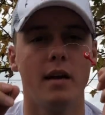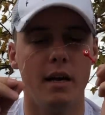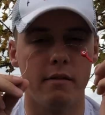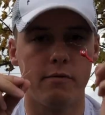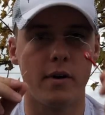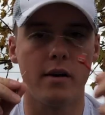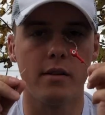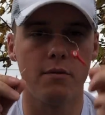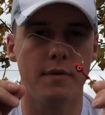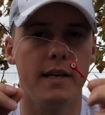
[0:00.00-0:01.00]
in front of
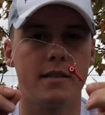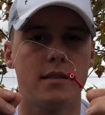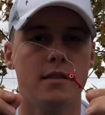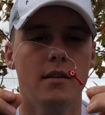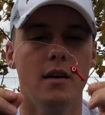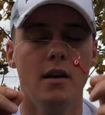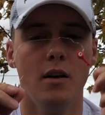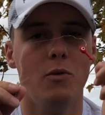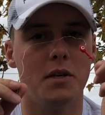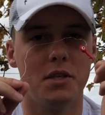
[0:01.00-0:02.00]
their face,
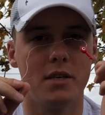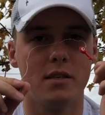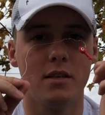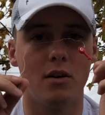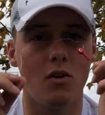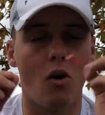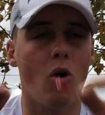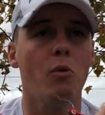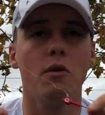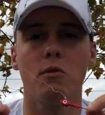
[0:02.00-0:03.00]
which is
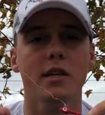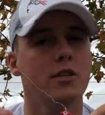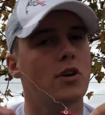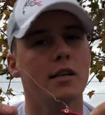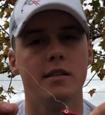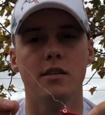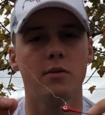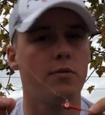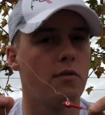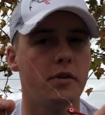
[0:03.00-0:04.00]
all we're really trying to do
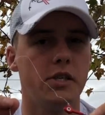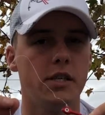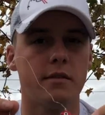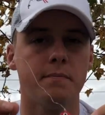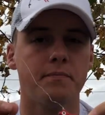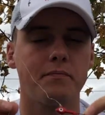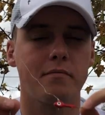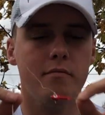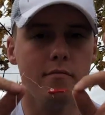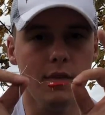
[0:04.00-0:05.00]
for fishing,
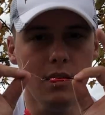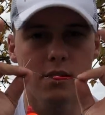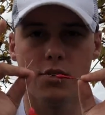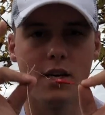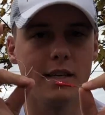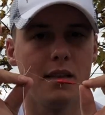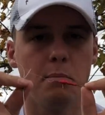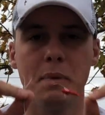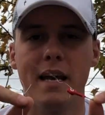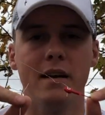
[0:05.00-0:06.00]
is trying to get the
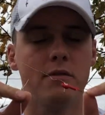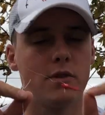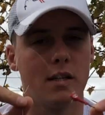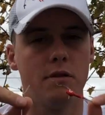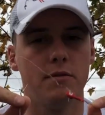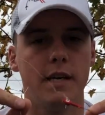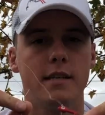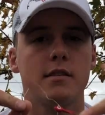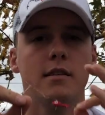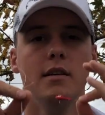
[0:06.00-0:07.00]
bait in front of their
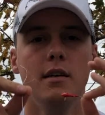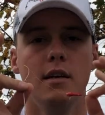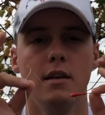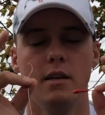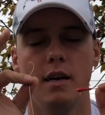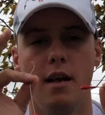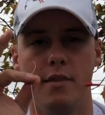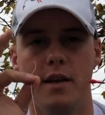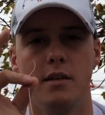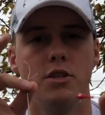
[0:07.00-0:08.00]
face
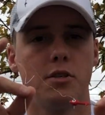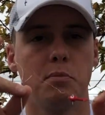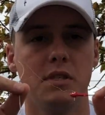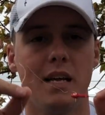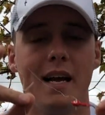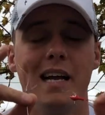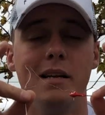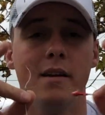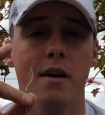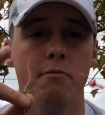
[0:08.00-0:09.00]
and then just present
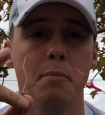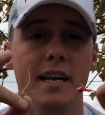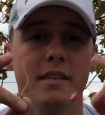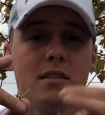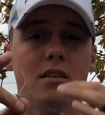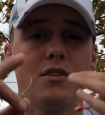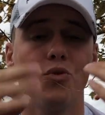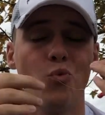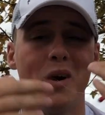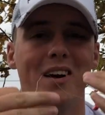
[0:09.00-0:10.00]
enough baits to
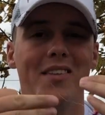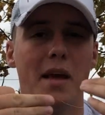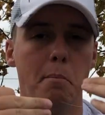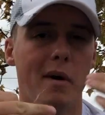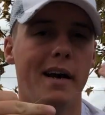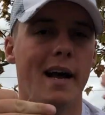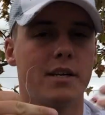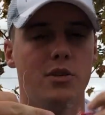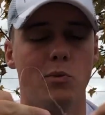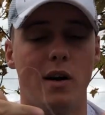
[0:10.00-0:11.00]
where they might
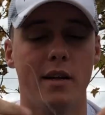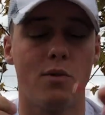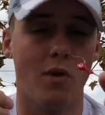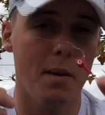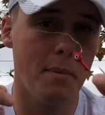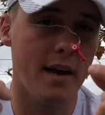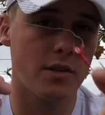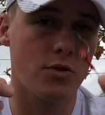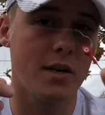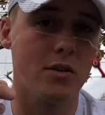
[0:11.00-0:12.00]
actually want it. The right bait is
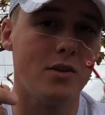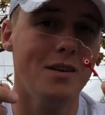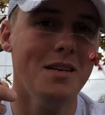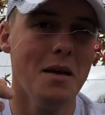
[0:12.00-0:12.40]
critical,